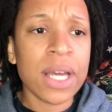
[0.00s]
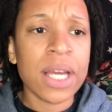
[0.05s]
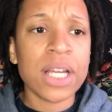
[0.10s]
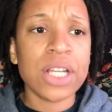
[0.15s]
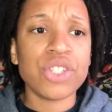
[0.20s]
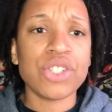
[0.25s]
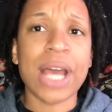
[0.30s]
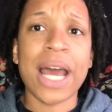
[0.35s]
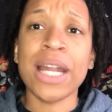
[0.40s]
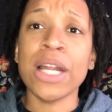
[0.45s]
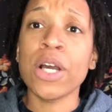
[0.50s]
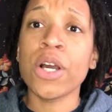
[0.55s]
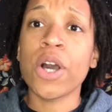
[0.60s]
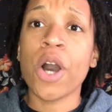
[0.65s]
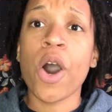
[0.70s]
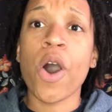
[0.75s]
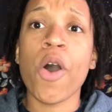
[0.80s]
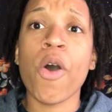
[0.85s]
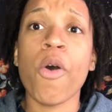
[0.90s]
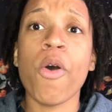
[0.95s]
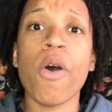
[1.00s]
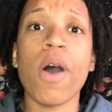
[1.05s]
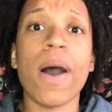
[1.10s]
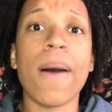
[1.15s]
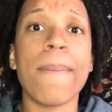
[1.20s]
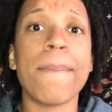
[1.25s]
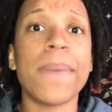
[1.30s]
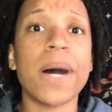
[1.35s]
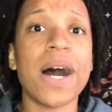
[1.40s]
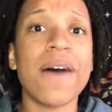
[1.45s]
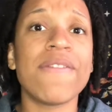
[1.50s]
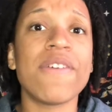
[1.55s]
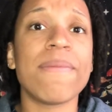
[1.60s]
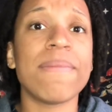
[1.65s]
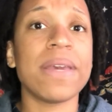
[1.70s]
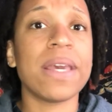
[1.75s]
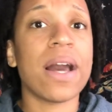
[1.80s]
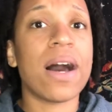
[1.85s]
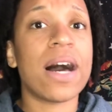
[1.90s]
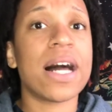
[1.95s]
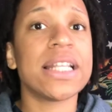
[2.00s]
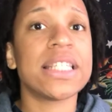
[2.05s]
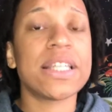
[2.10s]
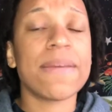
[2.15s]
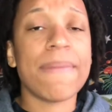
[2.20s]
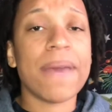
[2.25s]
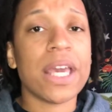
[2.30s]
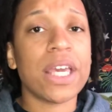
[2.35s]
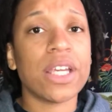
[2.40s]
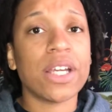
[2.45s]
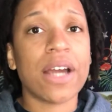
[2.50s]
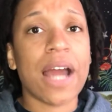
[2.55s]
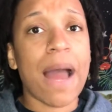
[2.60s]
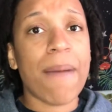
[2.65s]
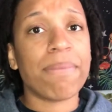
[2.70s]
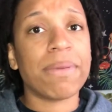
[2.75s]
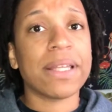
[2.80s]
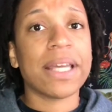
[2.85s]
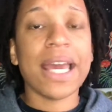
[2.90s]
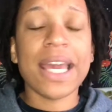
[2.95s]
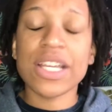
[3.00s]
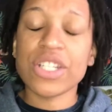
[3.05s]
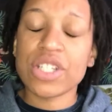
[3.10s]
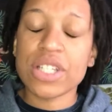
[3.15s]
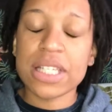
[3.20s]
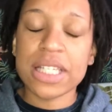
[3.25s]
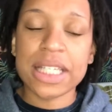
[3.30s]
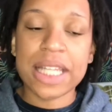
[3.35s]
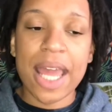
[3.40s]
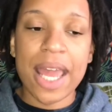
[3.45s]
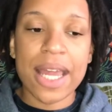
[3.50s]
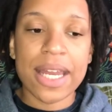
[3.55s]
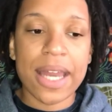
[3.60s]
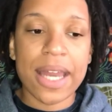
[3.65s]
Try to go above and beyond to make your application stand